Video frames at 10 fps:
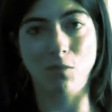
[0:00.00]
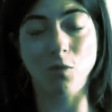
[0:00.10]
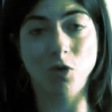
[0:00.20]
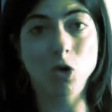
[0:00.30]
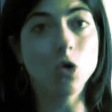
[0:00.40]

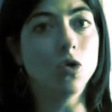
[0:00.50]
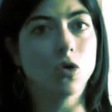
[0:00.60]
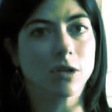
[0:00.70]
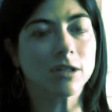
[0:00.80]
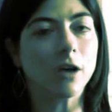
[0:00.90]
you
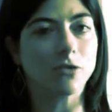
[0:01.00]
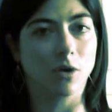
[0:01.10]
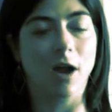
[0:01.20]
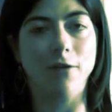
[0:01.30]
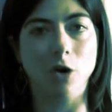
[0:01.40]
yourself should
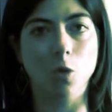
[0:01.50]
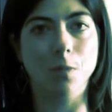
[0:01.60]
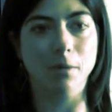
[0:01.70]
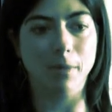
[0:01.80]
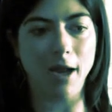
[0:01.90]
have an
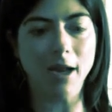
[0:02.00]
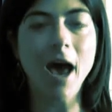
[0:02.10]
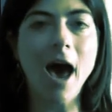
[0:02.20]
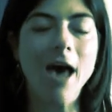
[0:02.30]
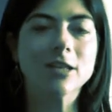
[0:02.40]
open mind
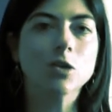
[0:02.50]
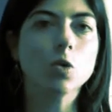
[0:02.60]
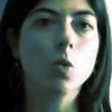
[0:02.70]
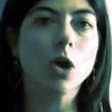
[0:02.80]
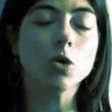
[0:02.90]
as to
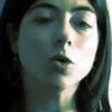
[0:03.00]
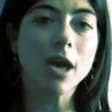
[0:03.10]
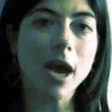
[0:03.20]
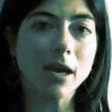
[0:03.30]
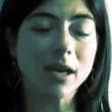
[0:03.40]
what you
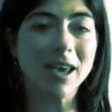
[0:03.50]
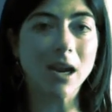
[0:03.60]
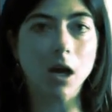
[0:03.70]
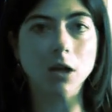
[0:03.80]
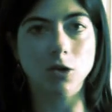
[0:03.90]
can and
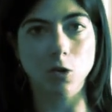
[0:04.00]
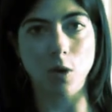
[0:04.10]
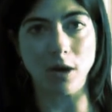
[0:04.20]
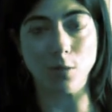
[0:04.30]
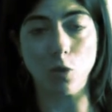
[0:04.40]
cannot do
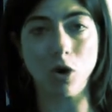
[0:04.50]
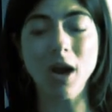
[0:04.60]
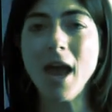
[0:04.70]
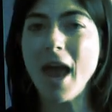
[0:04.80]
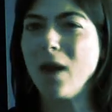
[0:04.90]
anymore
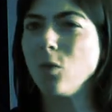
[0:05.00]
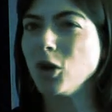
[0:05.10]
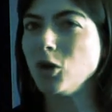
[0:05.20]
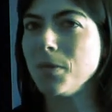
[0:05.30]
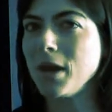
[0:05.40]
and
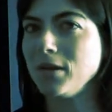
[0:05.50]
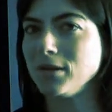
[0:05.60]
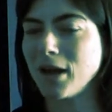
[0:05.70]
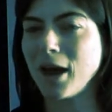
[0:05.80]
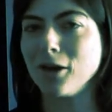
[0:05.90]
what you may
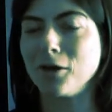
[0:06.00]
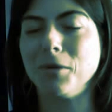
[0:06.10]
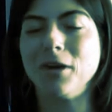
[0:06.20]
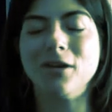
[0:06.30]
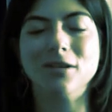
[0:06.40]
desire,
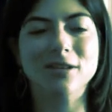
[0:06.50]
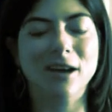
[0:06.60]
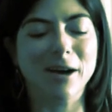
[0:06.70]
because